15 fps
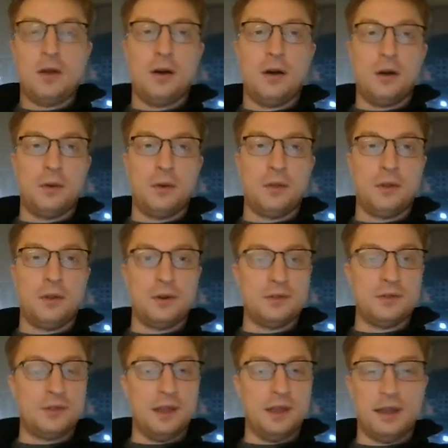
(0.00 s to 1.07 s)
on
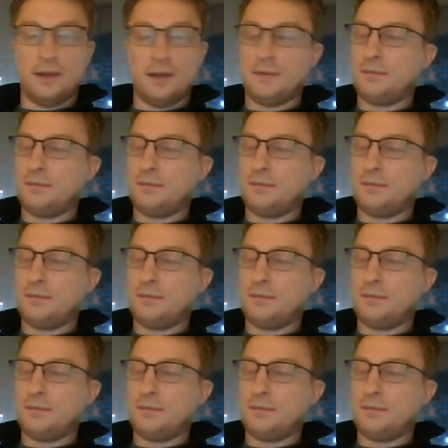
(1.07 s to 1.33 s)
Thursday.